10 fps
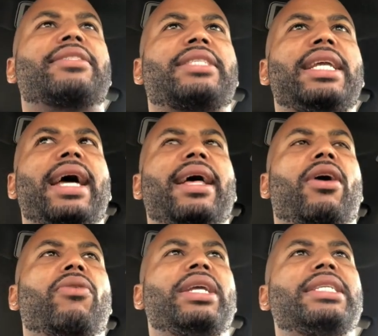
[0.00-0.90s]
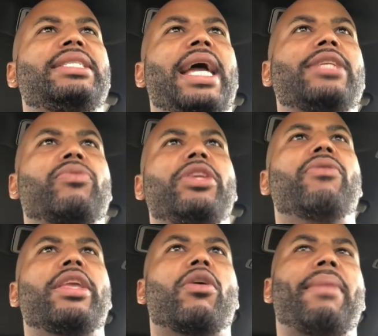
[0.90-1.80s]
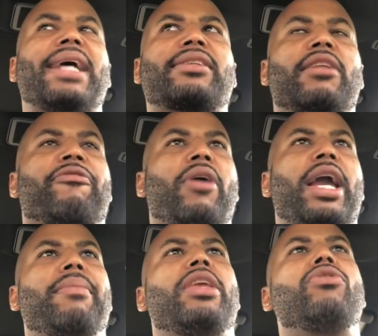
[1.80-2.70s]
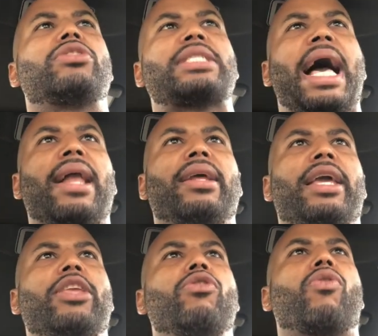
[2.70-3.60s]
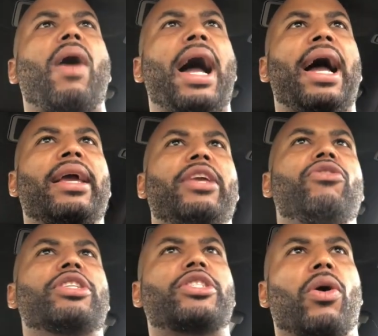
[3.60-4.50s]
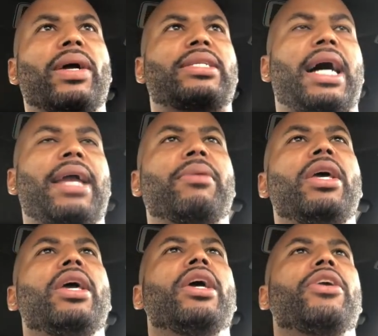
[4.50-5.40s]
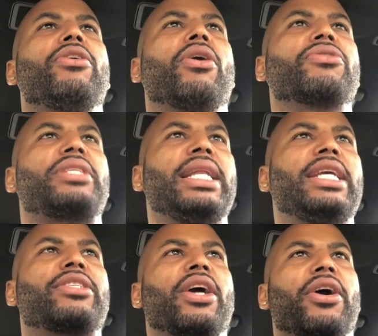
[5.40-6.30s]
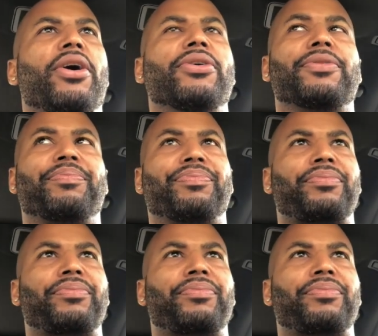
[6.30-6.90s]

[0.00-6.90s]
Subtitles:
see that on these dates when you're in your masculine frame and you silent and you quiet and you the stoic type. You're going to see these girls